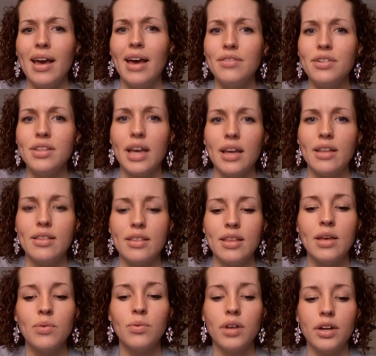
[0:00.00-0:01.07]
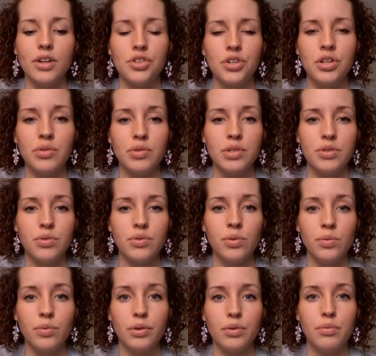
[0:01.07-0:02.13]
After that, they will usher you into
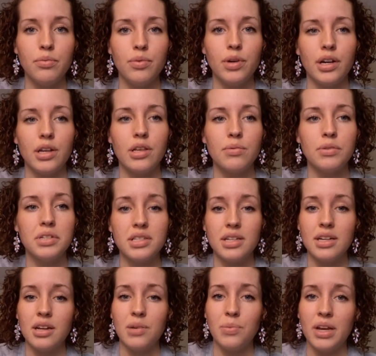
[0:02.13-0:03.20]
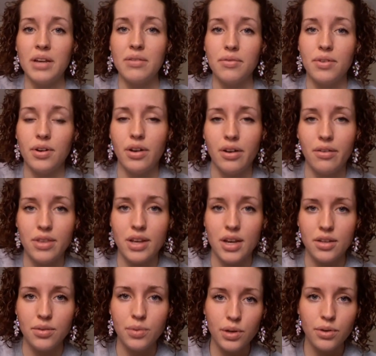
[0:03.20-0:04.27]
a room where you will sit and wait for all of the
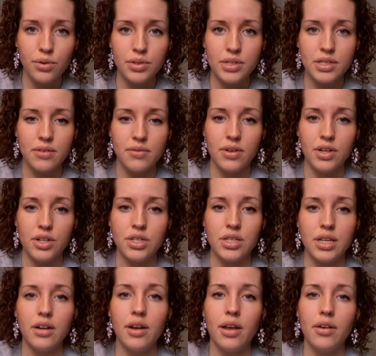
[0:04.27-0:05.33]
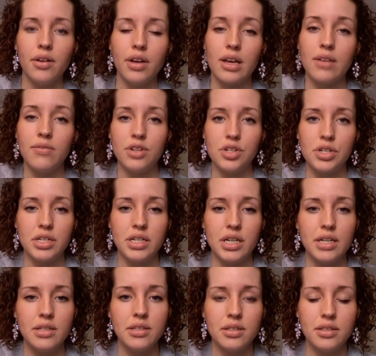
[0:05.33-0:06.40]
other recruits to finish their hearing and vision
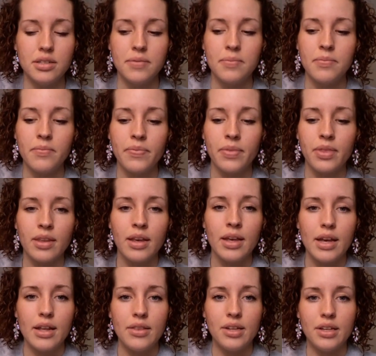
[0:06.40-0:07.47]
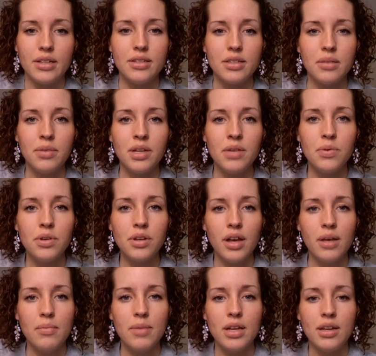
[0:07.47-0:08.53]
tests. And then somebody will
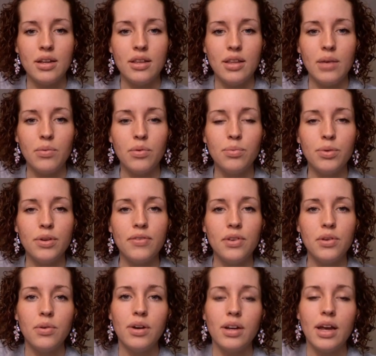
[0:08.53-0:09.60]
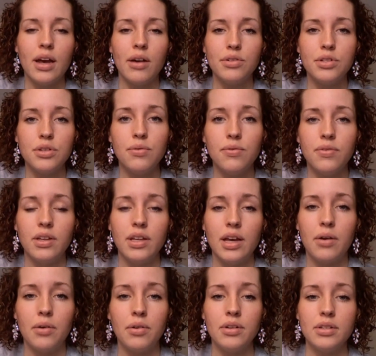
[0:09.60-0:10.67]
come in and they will brief you on how to fill
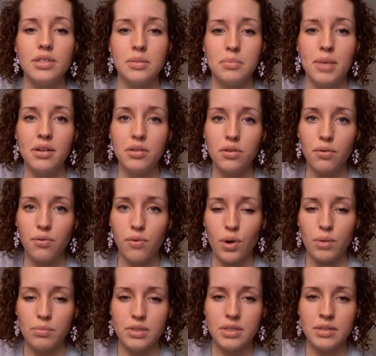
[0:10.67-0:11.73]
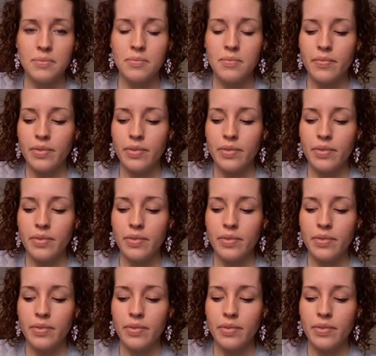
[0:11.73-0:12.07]
out some medical forms.